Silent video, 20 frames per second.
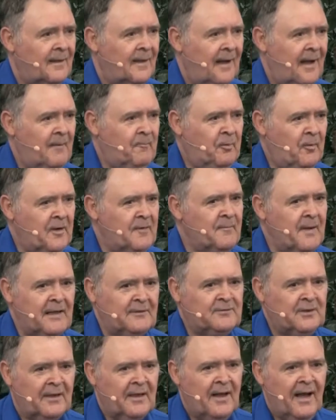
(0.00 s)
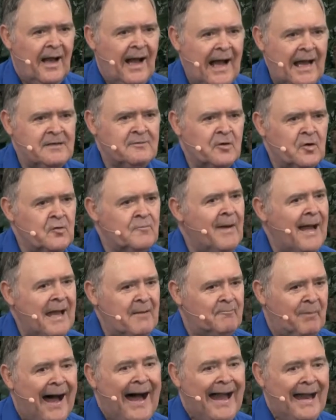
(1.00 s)
I knew my
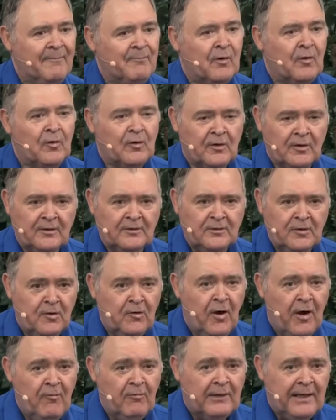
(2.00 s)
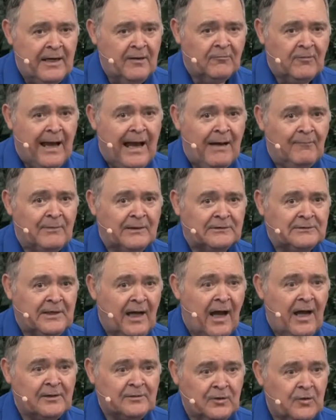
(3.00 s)
Bible. You don't get right with
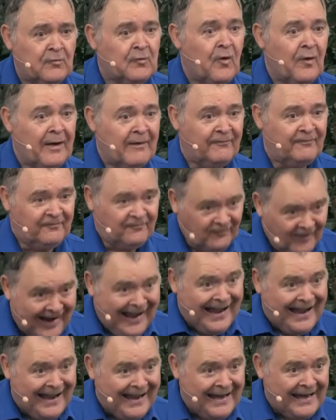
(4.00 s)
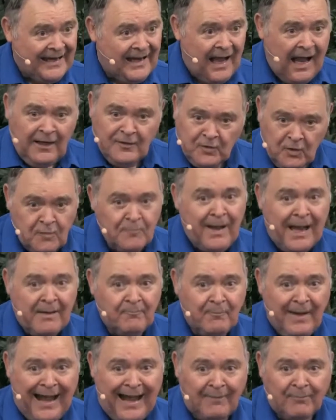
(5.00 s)
God, you're going to fry. I knew my
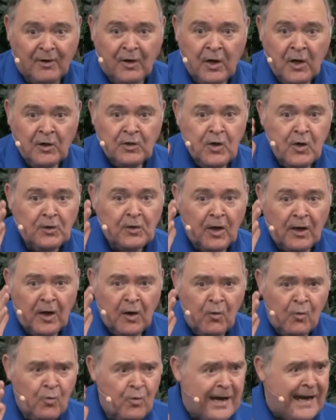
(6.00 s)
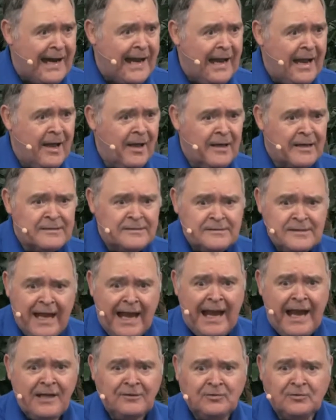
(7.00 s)
Bible. You're going to wail and
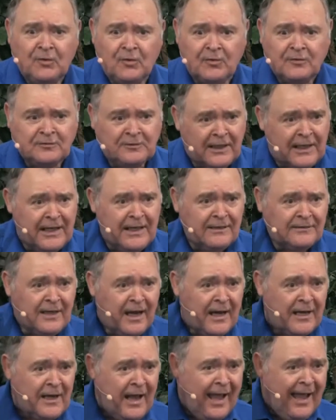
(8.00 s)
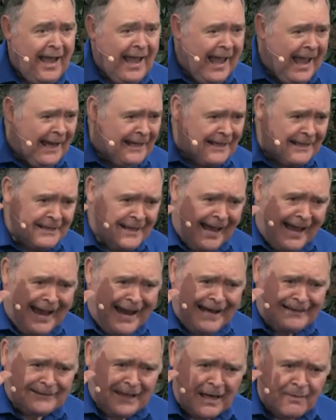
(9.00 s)
gnash your teeth and
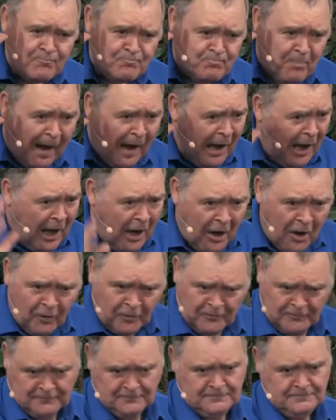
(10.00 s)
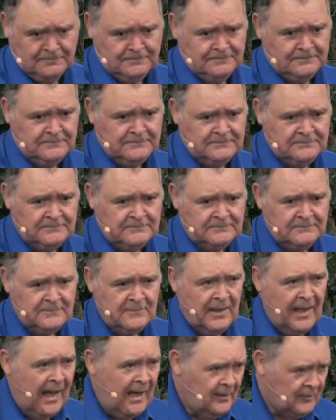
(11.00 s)
agonize and burn.
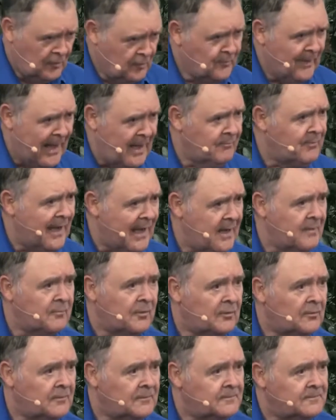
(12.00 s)
I knew my Bible.